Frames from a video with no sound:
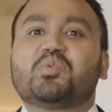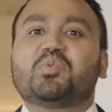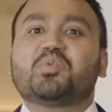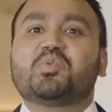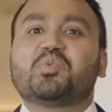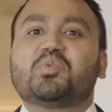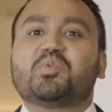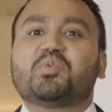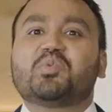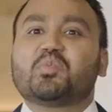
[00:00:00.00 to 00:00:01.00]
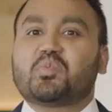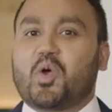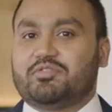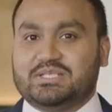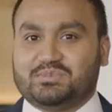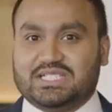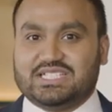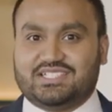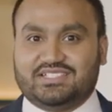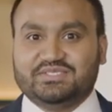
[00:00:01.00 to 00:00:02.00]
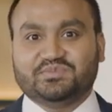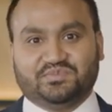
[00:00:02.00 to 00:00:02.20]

So you want to improve profitability.